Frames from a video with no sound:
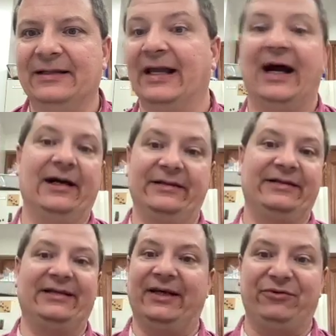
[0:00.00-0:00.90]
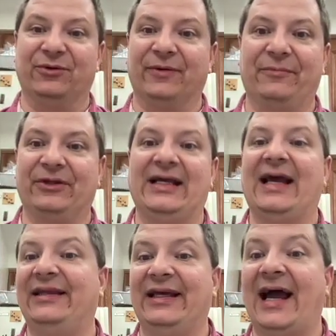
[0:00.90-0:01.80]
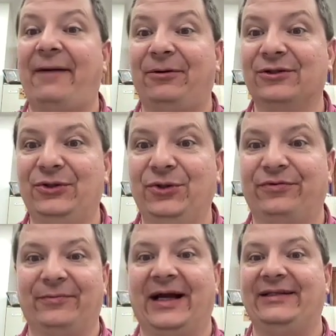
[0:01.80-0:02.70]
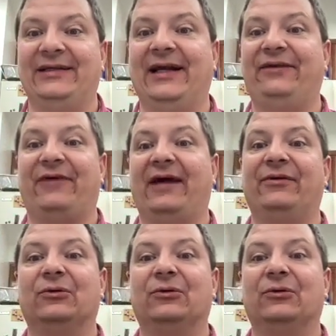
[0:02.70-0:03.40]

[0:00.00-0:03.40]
Now, if you remember the Apple II from 1985,